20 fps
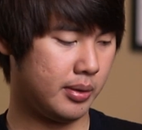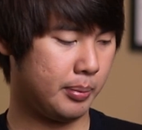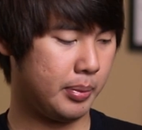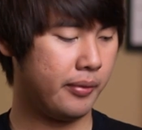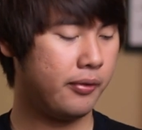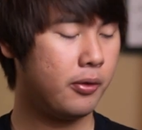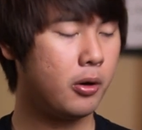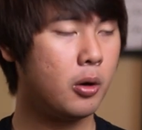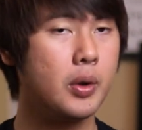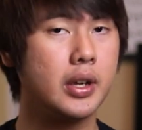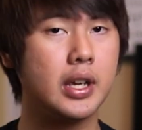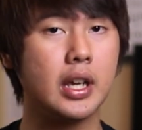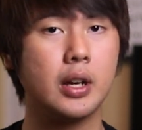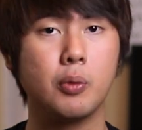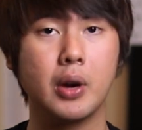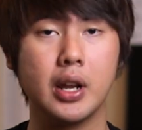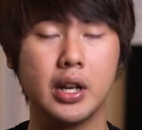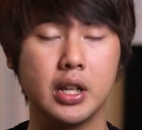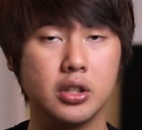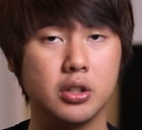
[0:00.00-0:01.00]
But before we
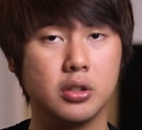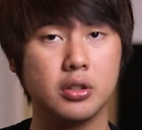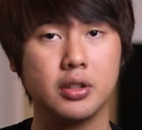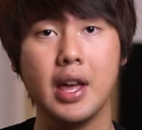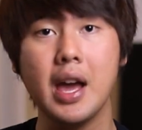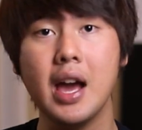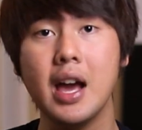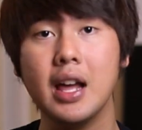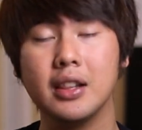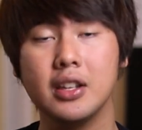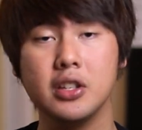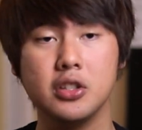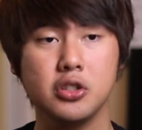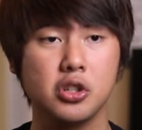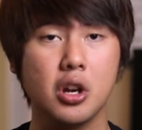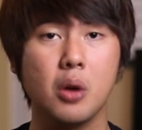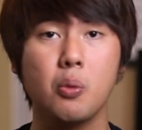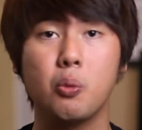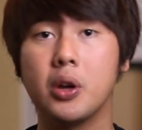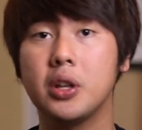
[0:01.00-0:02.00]
get right into that, let's
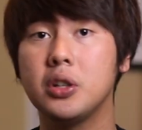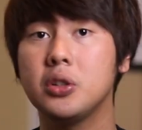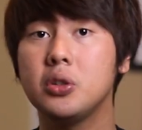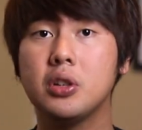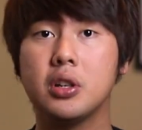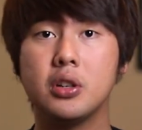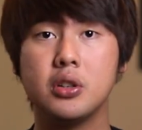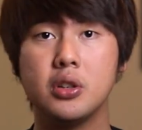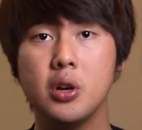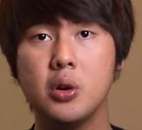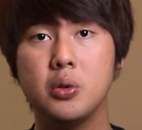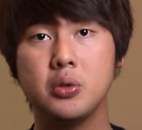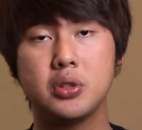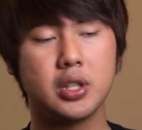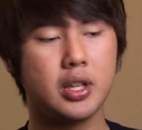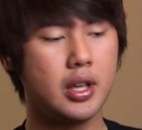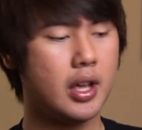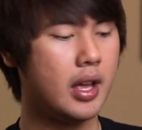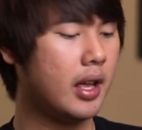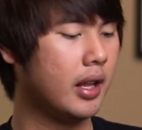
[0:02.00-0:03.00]
jump right into the
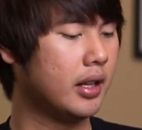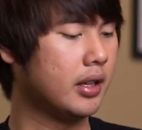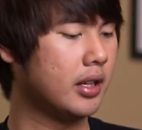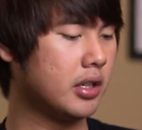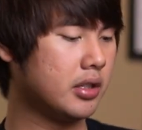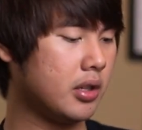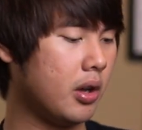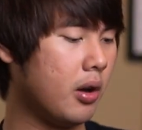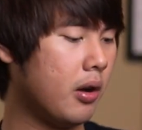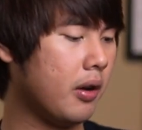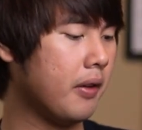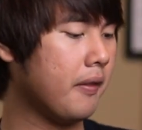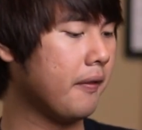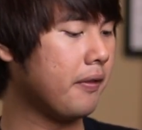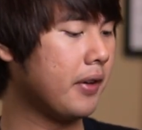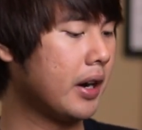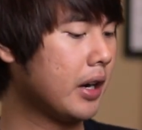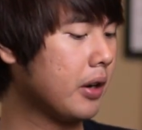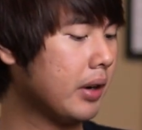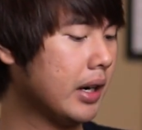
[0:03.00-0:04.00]
notes that's on
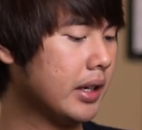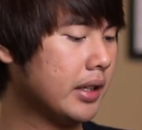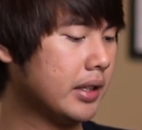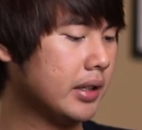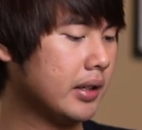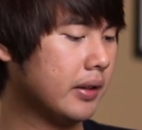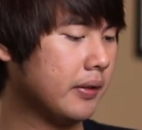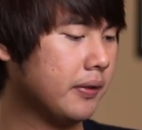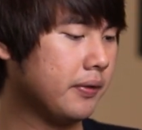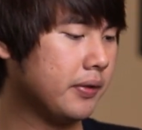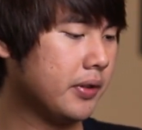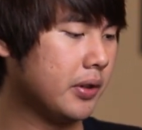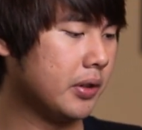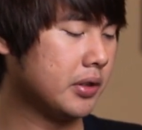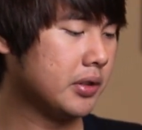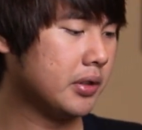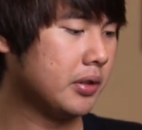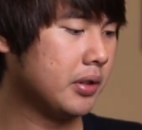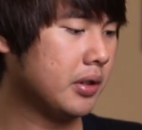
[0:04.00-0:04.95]
Fragrantica first.